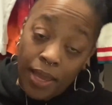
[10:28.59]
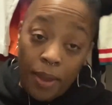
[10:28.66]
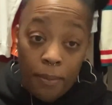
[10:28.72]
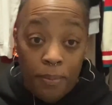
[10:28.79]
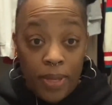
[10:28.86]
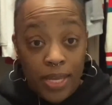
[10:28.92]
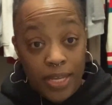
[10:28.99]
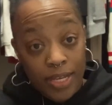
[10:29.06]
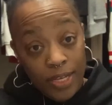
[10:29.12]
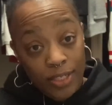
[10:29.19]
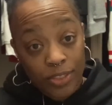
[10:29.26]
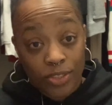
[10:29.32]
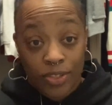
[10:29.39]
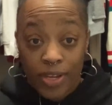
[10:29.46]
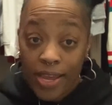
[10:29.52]
because
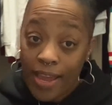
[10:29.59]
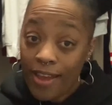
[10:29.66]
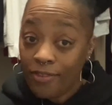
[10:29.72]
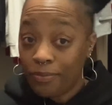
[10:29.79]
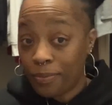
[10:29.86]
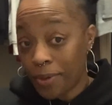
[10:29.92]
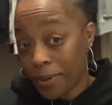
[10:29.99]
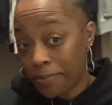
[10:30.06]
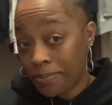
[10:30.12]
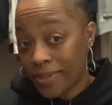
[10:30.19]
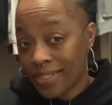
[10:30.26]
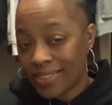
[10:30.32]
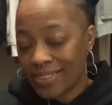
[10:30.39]
you have purpose.